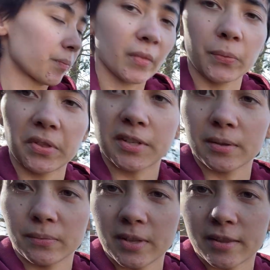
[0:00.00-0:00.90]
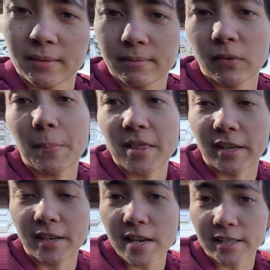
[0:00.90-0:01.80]
with this, with, I mean, the
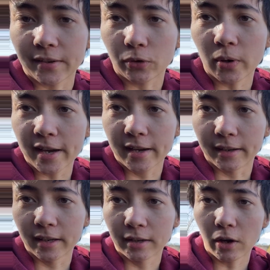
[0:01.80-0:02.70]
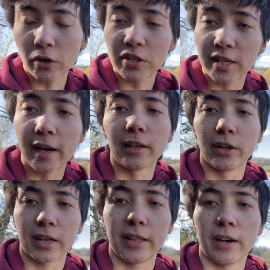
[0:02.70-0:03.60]
geese have quite a hostile
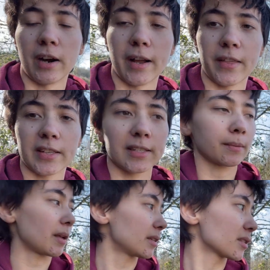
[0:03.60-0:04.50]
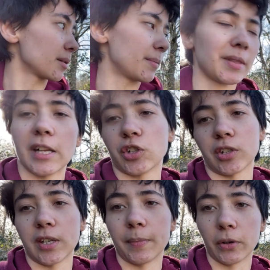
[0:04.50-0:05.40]
look in their eye. That's, that's I mean, that's
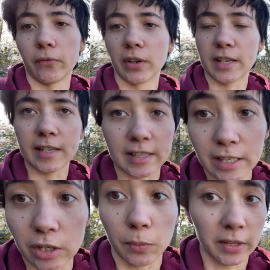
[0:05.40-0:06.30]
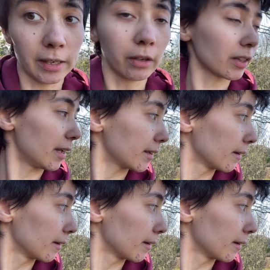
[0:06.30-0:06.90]
just typical for geese. That's just what they look like.